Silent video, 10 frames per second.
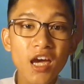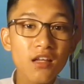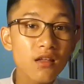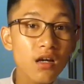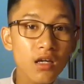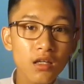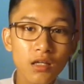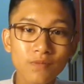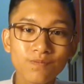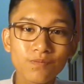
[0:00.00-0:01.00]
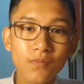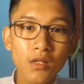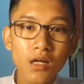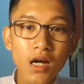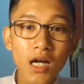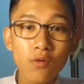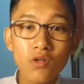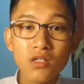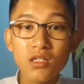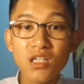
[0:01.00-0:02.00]
And luckily, I
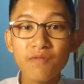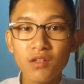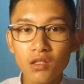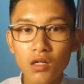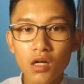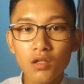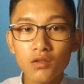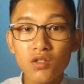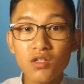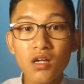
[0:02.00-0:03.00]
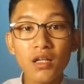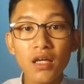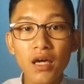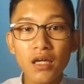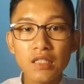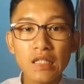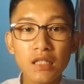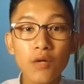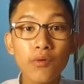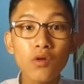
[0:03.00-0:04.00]
was accepted to study at
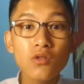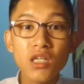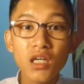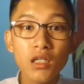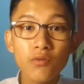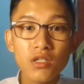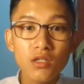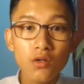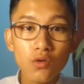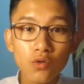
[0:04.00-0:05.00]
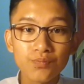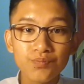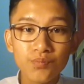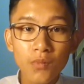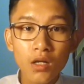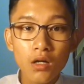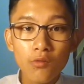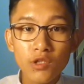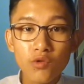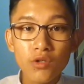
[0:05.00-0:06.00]
Lebanon Secondary School,
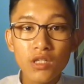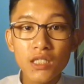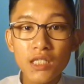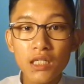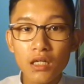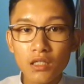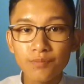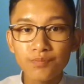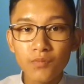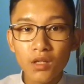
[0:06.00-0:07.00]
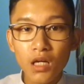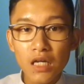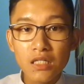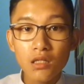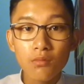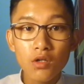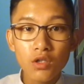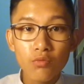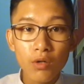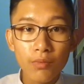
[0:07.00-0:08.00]
which we consider as the
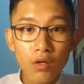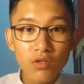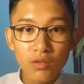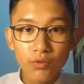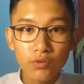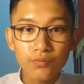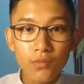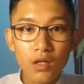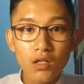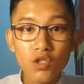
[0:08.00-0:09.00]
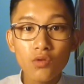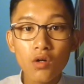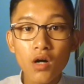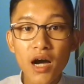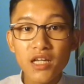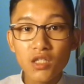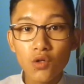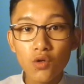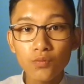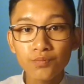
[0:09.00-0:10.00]
most reputable junior high
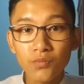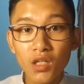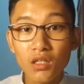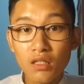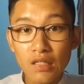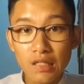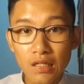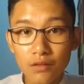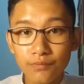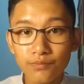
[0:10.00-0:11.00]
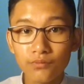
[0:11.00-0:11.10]
school in the city.